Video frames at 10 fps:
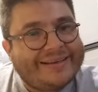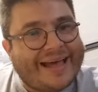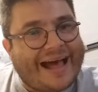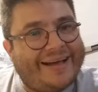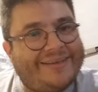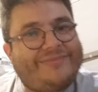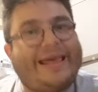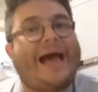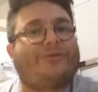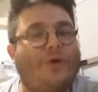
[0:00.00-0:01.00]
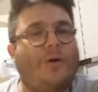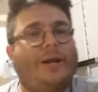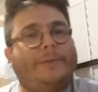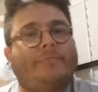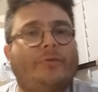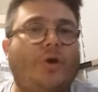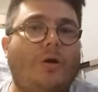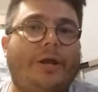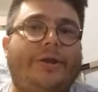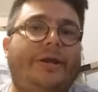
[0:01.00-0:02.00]
Yeah, totally.
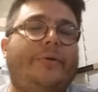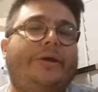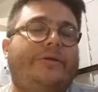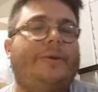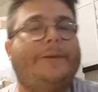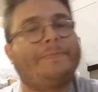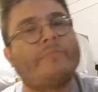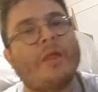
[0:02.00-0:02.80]
Unique creativity.